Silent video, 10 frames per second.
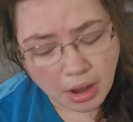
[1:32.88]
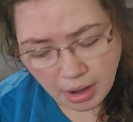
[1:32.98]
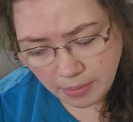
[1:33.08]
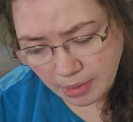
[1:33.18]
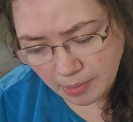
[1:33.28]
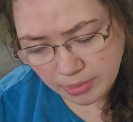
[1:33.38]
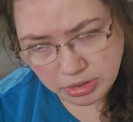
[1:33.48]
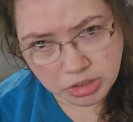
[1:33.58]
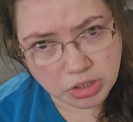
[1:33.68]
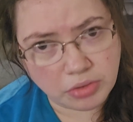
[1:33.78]
I'm
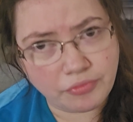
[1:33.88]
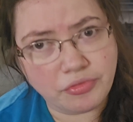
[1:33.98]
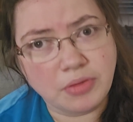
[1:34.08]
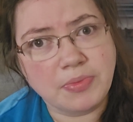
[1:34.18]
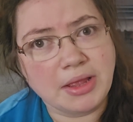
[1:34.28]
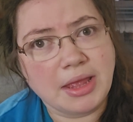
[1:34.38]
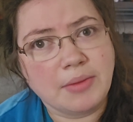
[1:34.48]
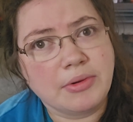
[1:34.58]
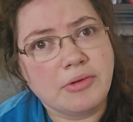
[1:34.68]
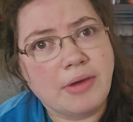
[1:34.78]
going to flip the
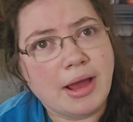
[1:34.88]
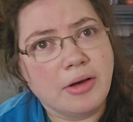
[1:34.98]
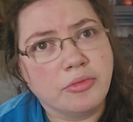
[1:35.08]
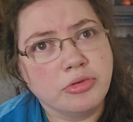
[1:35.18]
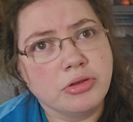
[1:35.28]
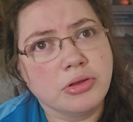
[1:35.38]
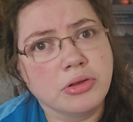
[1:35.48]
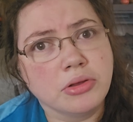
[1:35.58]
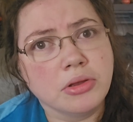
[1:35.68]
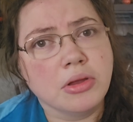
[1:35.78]
camera around
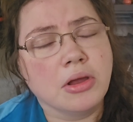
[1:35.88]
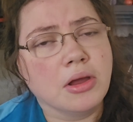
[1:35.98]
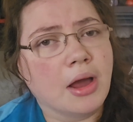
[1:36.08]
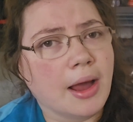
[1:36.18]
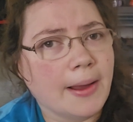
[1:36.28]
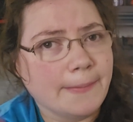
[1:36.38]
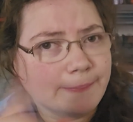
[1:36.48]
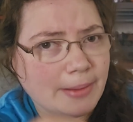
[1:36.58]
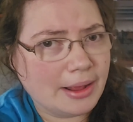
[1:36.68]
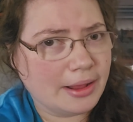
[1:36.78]

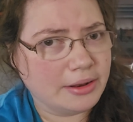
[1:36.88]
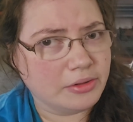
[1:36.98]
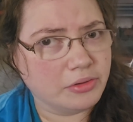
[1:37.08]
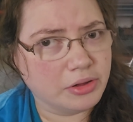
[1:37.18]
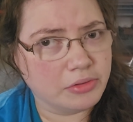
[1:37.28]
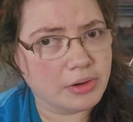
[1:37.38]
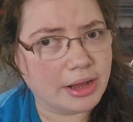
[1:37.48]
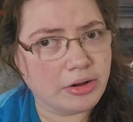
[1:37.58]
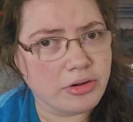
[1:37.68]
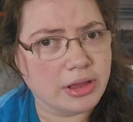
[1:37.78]
in a little
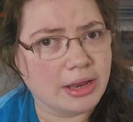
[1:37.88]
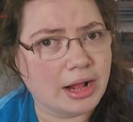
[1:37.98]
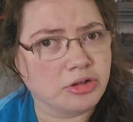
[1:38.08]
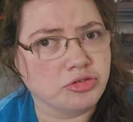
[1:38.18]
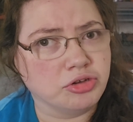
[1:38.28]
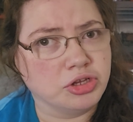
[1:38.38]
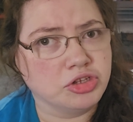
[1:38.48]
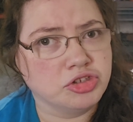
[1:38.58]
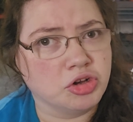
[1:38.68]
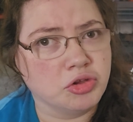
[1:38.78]
while and actually
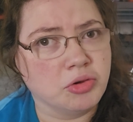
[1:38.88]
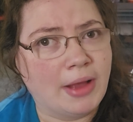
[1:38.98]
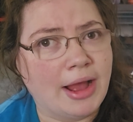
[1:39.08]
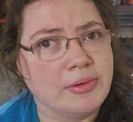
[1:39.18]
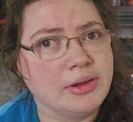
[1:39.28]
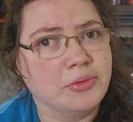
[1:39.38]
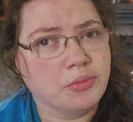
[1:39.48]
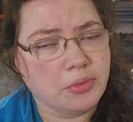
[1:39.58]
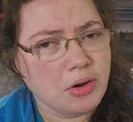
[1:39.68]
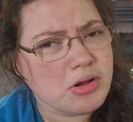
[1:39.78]
show you how it
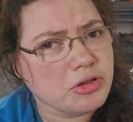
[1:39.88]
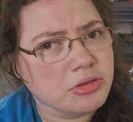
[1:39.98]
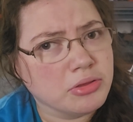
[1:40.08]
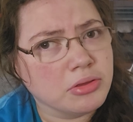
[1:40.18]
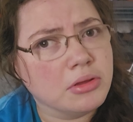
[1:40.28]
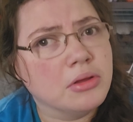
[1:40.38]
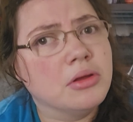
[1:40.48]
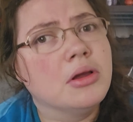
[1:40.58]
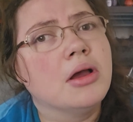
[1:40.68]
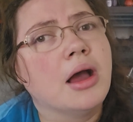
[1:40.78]
works,
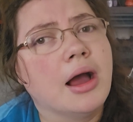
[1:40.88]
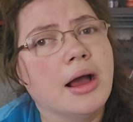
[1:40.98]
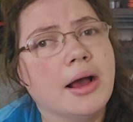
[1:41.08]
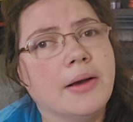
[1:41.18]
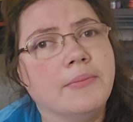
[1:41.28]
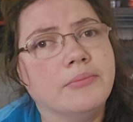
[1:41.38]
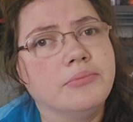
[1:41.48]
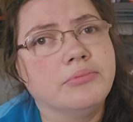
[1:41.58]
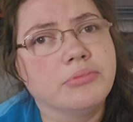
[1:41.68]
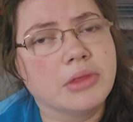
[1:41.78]
and
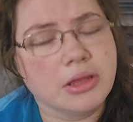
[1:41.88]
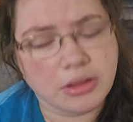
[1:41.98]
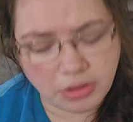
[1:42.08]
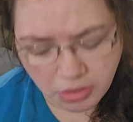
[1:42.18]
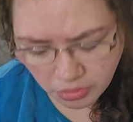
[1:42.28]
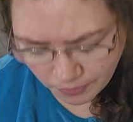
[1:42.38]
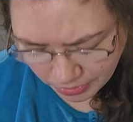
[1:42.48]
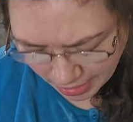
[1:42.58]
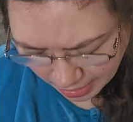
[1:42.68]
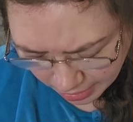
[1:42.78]
hope
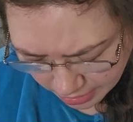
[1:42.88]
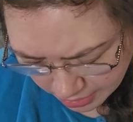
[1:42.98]
that